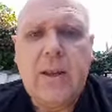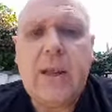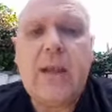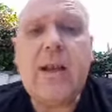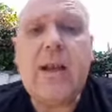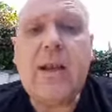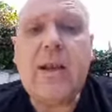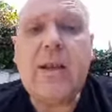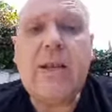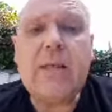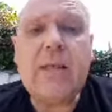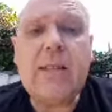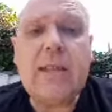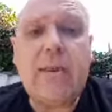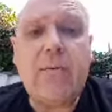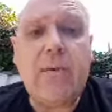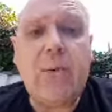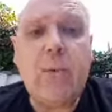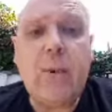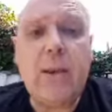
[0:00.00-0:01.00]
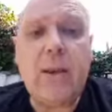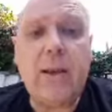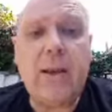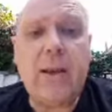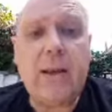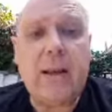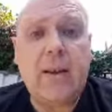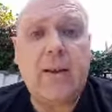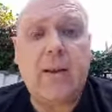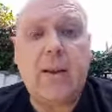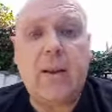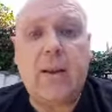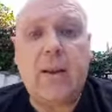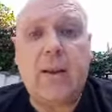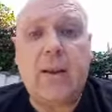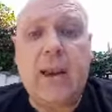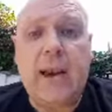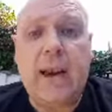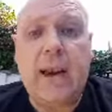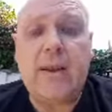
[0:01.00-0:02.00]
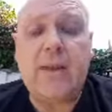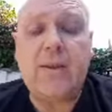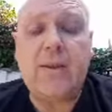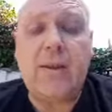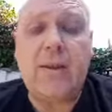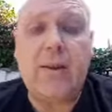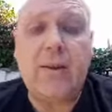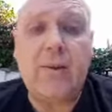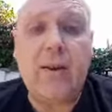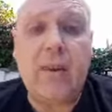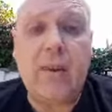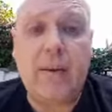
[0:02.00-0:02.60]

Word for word: Curses everyone that, that hangs on a tree.